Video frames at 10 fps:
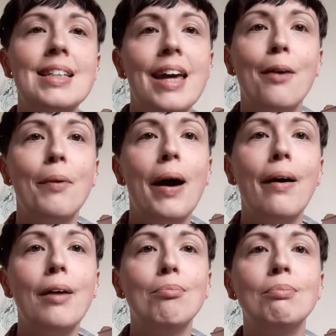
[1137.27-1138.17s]
to get
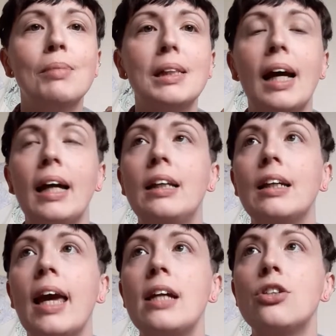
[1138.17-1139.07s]
where I'm kind of
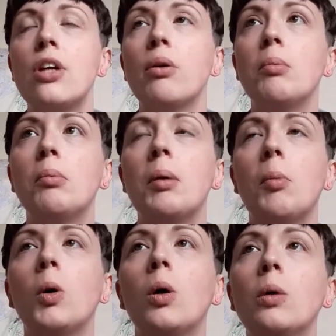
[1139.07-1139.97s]
getting to know them a bit
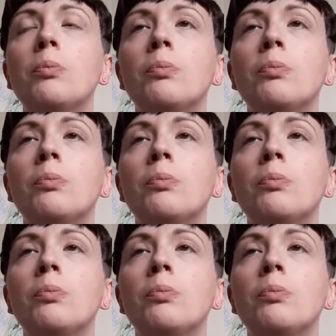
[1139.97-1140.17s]
more.